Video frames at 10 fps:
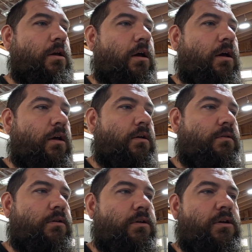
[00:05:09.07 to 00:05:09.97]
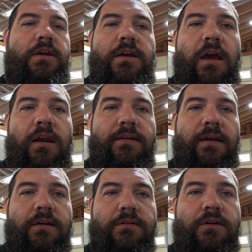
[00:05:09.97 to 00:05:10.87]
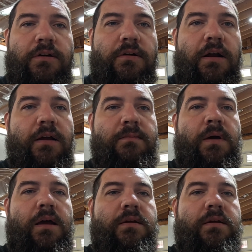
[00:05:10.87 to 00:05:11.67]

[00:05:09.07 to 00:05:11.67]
You can kind of take a look around